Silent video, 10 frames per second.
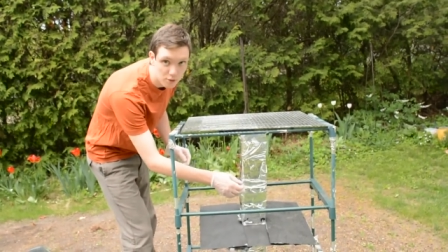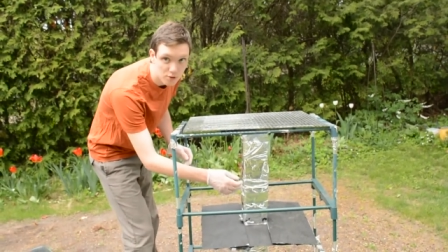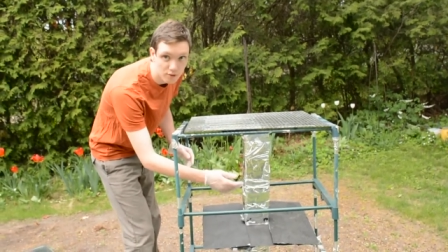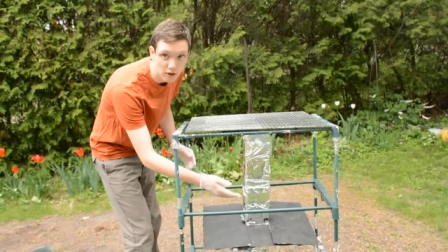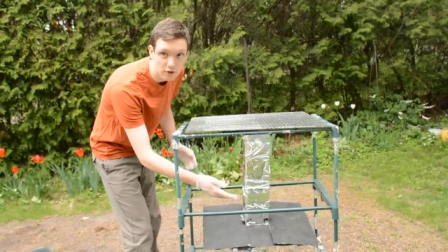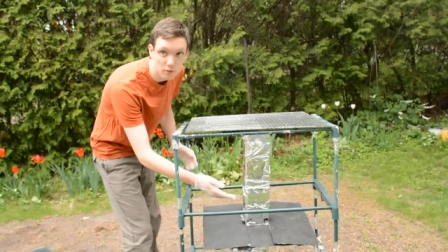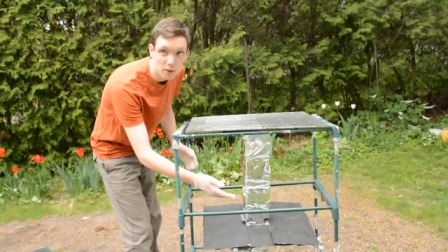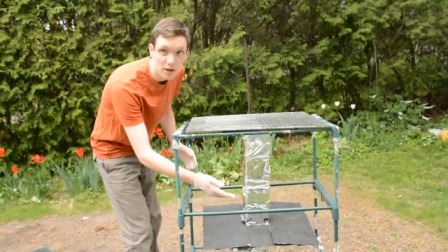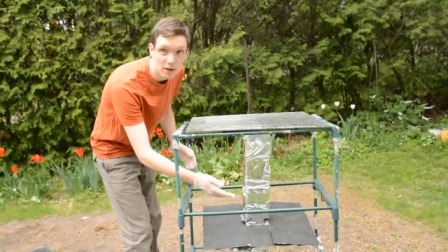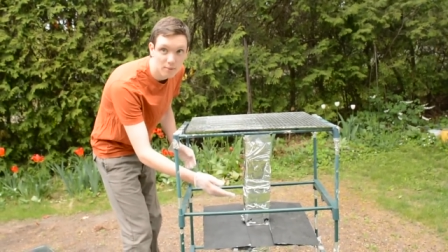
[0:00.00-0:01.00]
which reflects
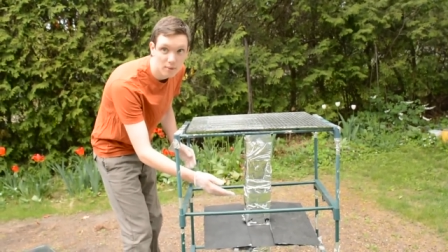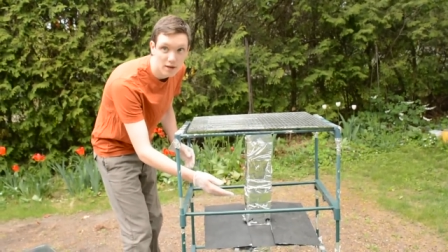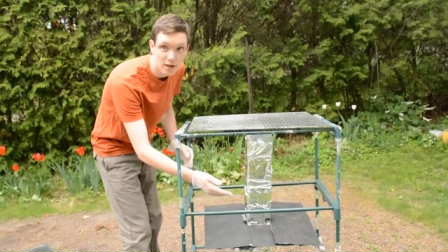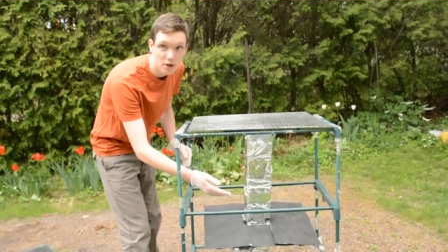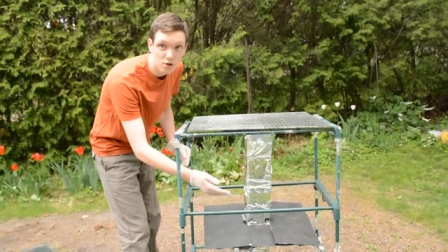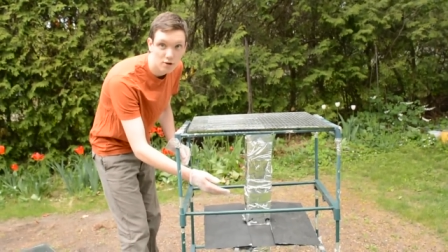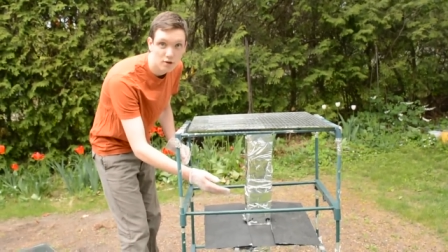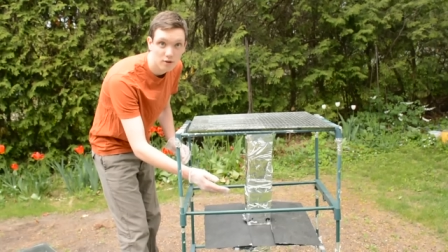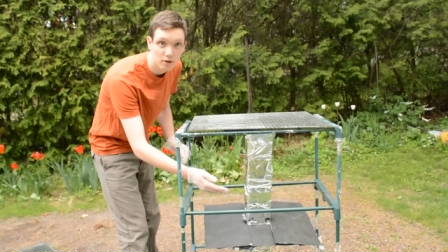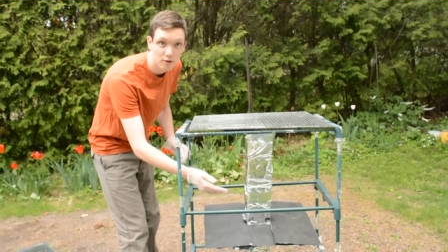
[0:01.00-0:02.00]
away radiation
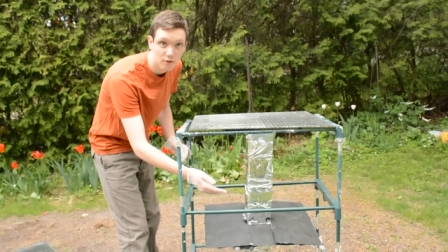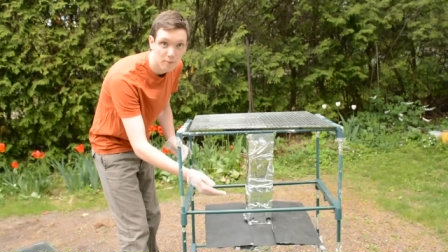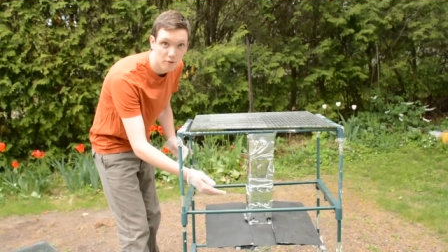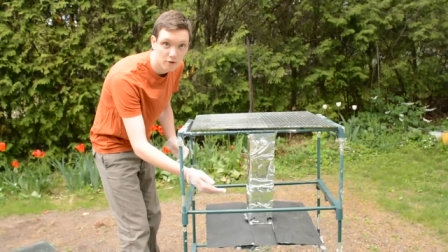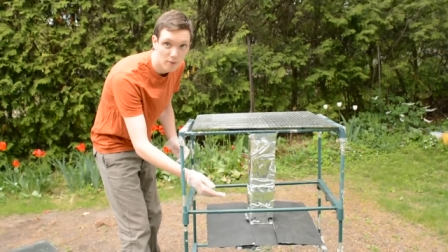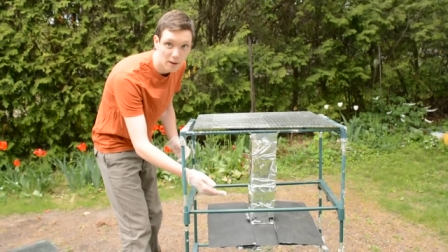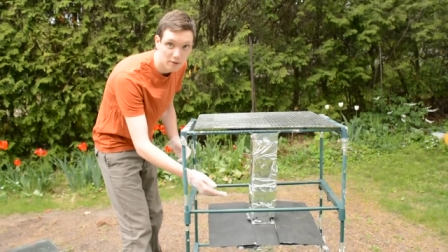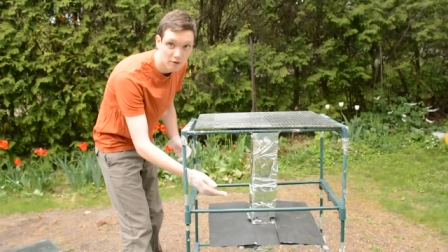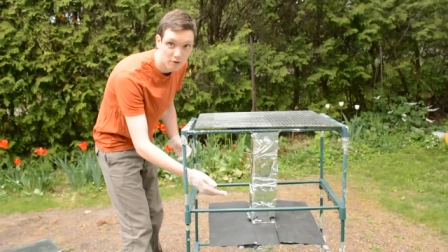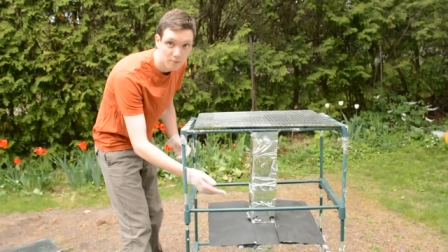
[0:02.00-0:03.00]
from the
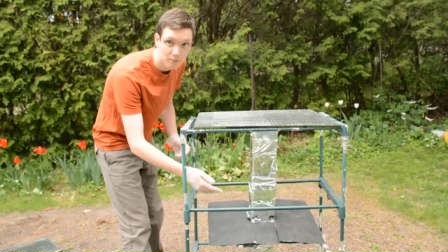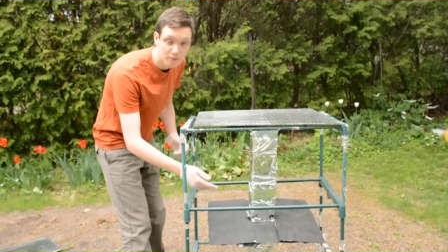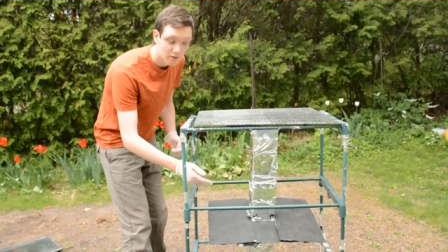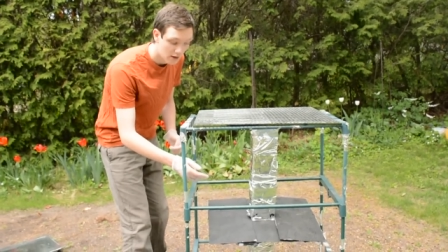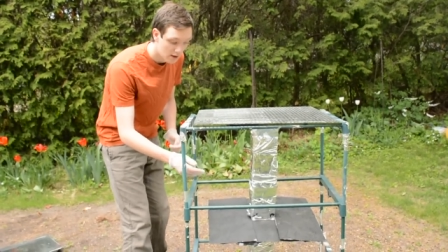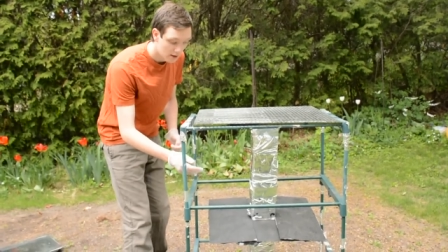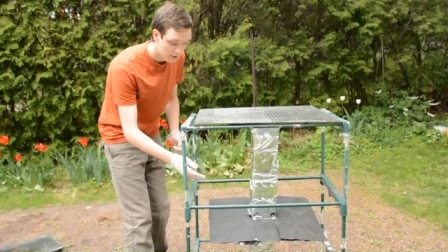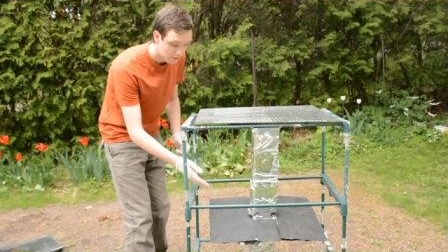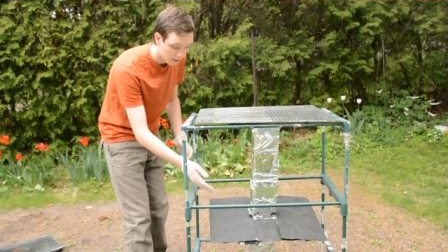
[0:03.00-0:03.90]
surroundings. The